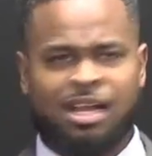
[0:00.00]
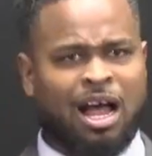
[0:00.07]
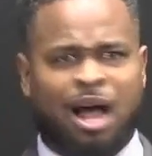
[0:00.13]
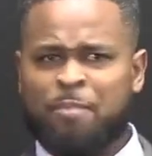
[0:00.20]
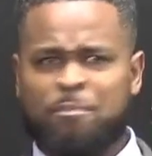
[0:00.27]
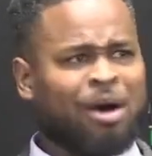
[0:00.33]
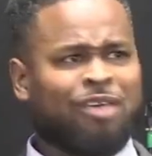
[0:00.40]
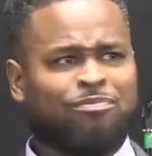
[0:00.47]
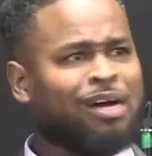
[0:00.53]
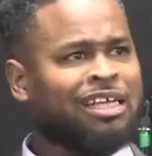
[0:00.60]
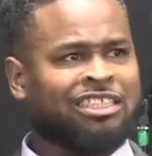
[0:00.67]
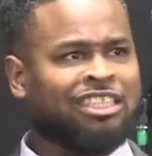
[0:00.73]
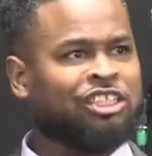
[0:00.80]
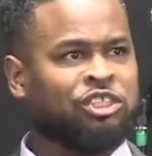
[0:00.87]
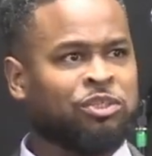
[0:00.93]
above my
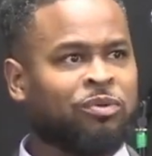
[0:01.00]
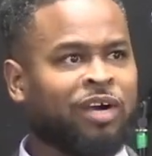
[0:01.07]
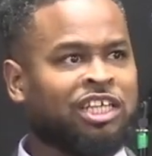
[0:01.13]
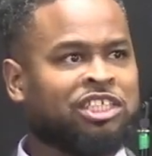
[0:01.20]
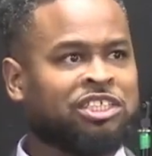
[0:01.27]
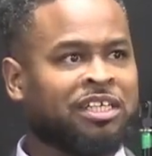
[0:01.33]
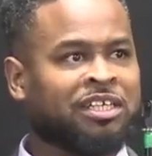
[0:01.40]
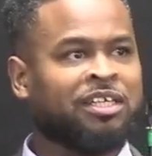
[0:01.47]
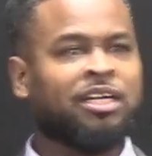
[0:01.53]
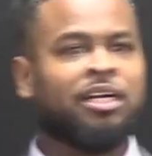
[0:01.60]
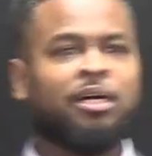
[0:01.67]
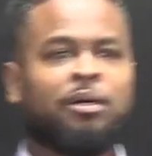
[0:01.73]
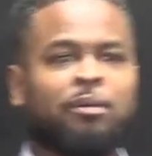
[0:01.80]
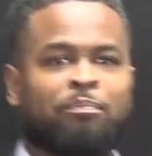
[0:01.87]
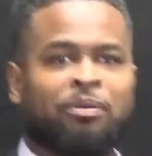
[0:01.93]
situation,
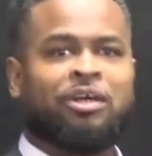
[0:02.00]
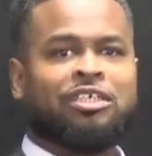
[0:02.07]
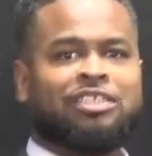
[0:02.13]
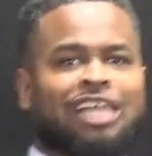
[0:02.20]
because